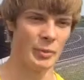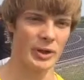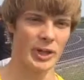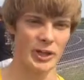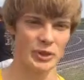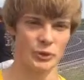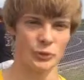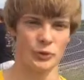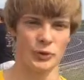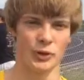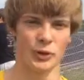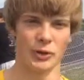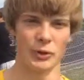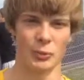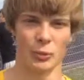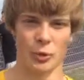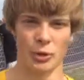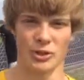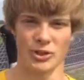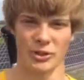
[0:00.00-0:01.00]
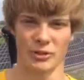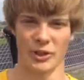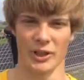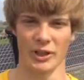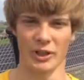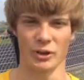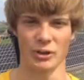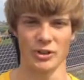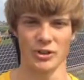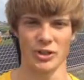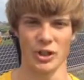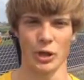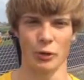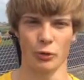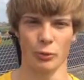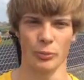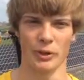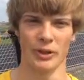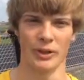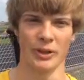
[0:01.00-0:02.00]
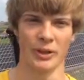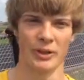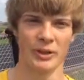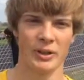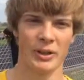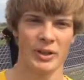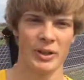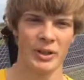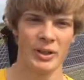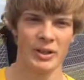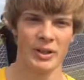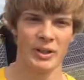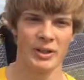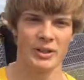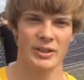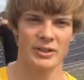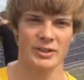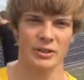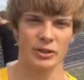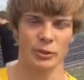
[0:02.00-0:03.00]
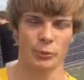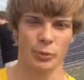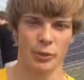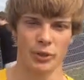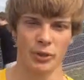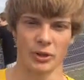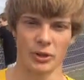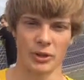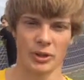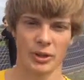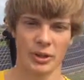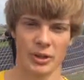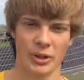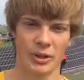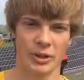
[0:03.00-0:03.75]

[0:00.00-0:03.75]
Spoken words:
liked feeling it more, so I ran a little slower, but still did pretty good.